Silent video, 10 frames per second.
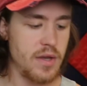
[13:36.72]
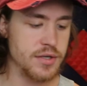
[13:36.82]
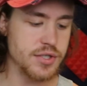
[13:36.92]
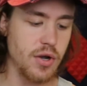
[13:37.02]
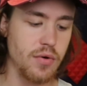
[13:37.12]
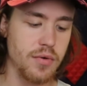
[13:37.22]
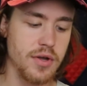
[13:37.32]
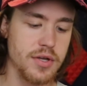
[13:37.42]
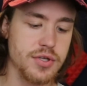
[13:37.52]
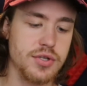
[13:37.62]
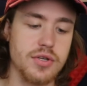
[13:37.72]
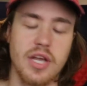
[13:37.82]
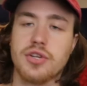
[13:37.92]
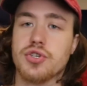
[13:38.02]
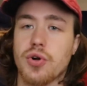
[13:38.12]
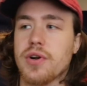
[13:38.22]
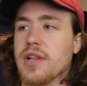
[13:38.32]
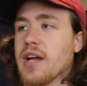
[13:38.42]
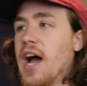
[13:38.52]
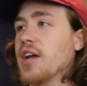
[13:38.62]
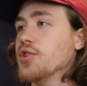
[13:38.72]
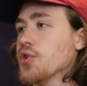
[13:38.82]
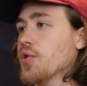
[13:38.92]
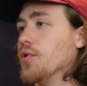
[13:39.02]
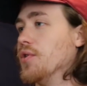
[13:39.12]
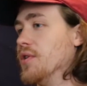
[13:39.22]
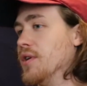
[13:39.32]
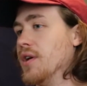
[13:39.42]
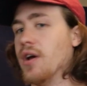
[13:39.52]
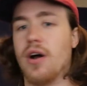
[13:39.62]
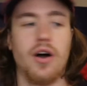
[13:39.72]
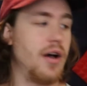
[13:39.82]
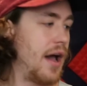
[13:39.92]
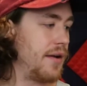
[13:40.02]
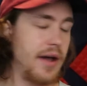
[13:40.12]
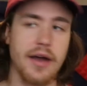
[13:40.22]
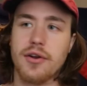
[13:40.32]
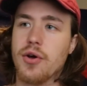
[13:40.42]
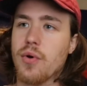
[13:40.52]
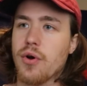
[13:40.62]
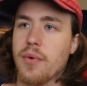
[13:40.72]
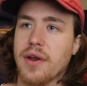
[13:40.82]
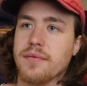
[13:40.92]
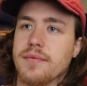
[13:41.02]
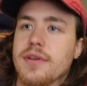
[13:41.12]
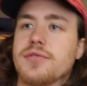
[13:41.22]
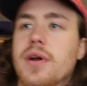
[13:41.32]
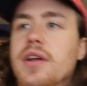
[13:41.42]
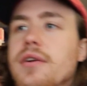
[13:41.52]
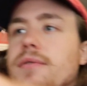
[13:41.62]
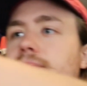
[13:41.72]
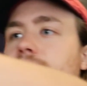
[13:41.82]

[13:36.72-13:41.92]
So like journaling, I journal. I don't know where it went. It's right here.